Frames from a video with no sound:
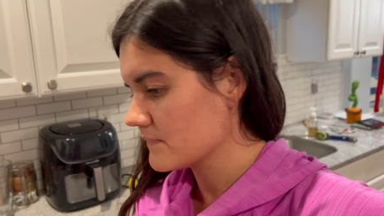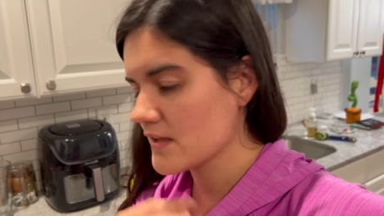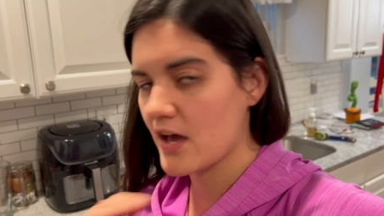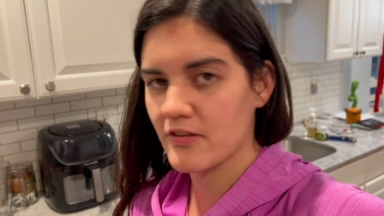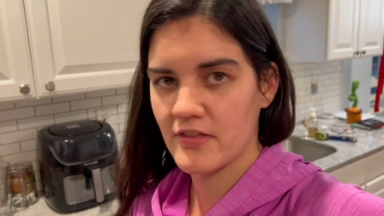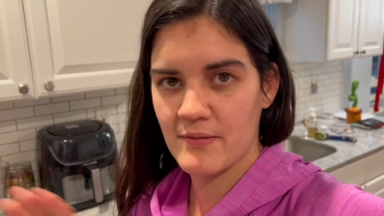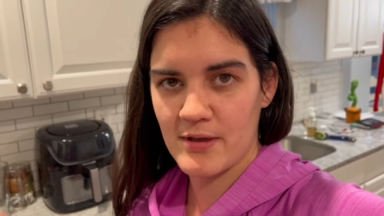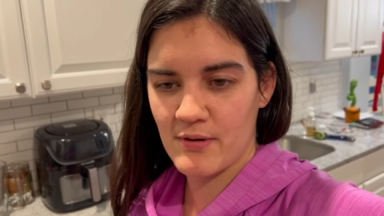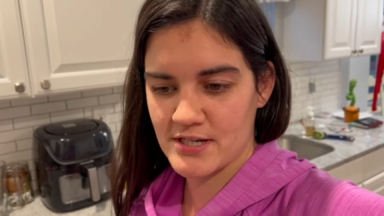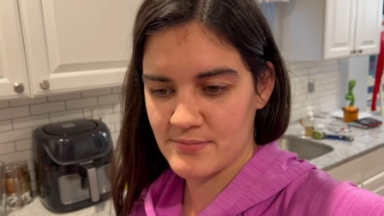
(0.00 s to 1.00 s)
other than me
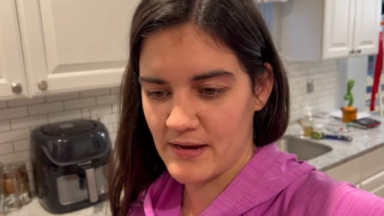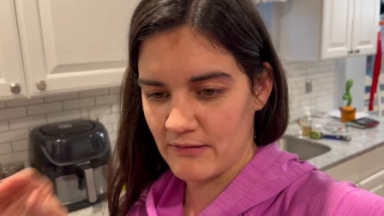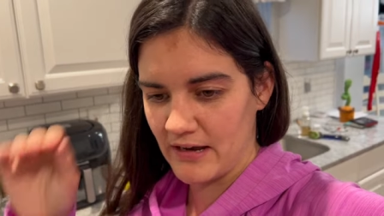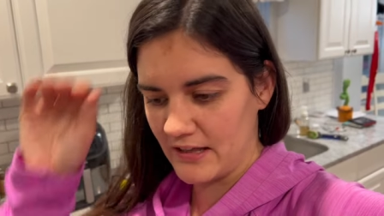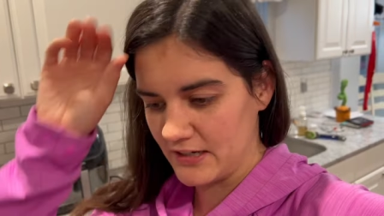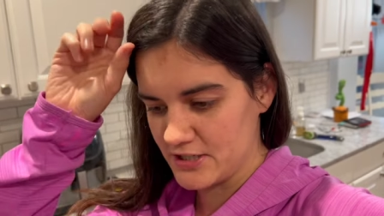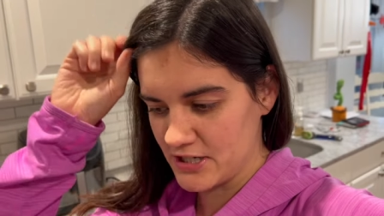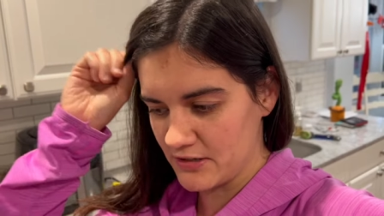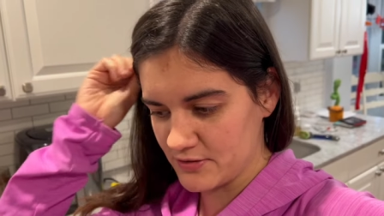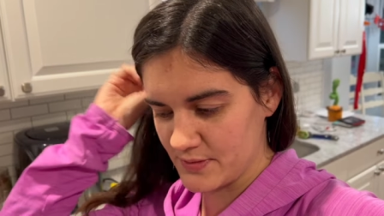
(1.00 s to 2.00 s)
watching my reality
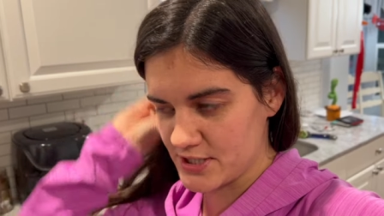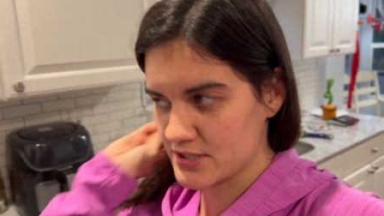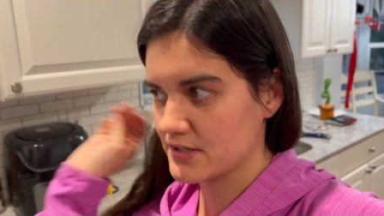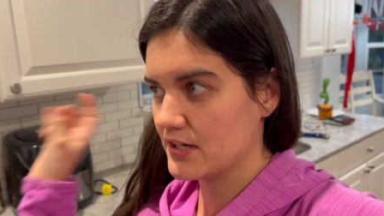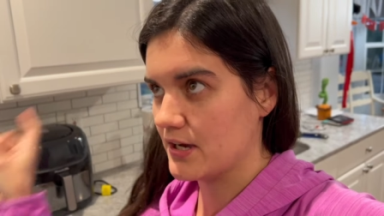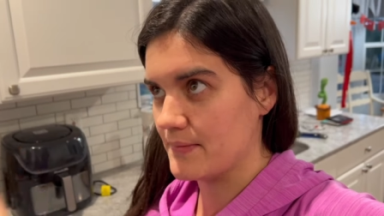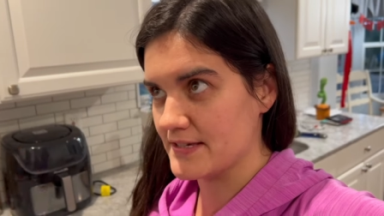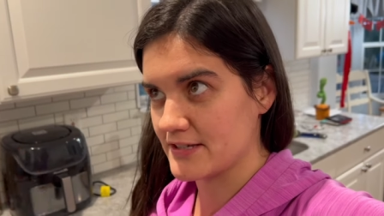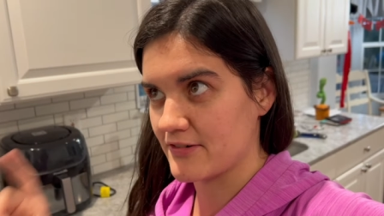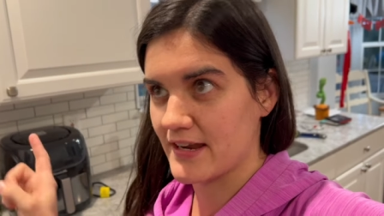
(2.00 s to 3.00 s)
shows, which
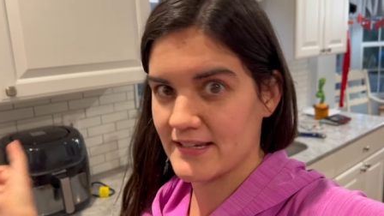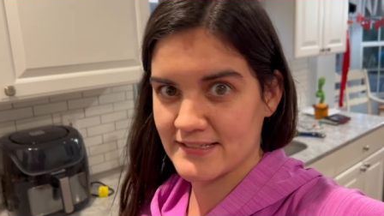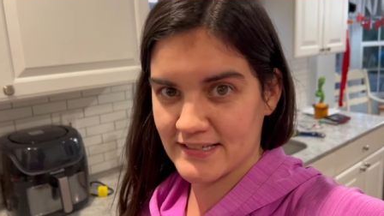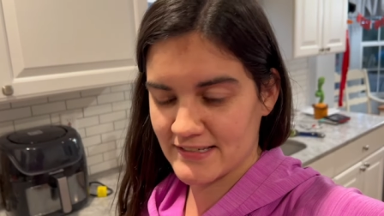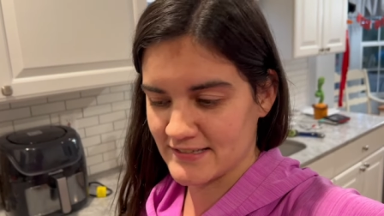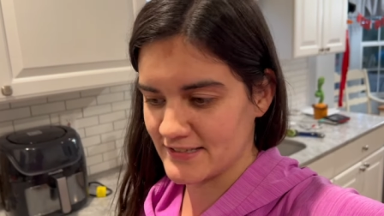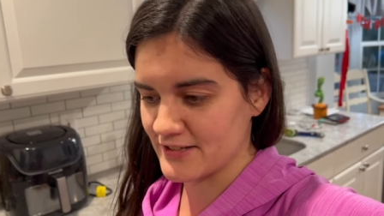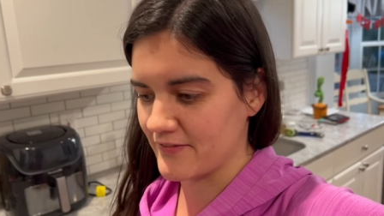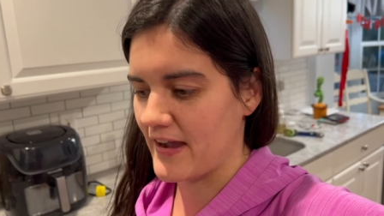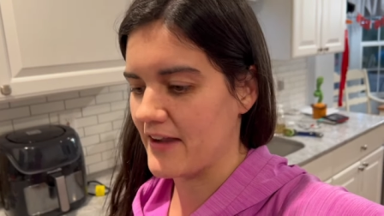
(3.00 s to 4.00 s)
Amazing Race and
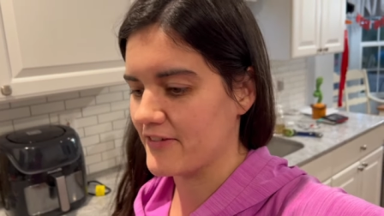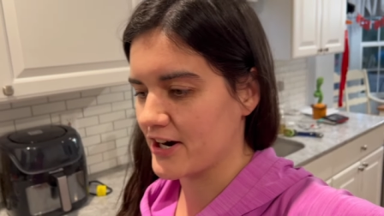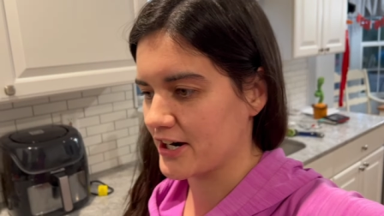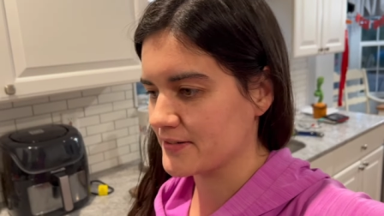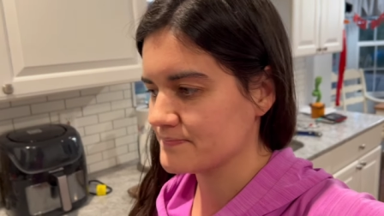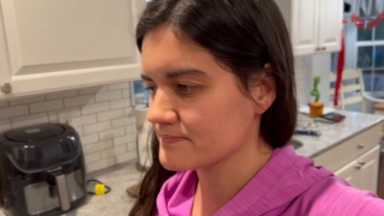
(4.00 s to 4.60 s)
Survivor.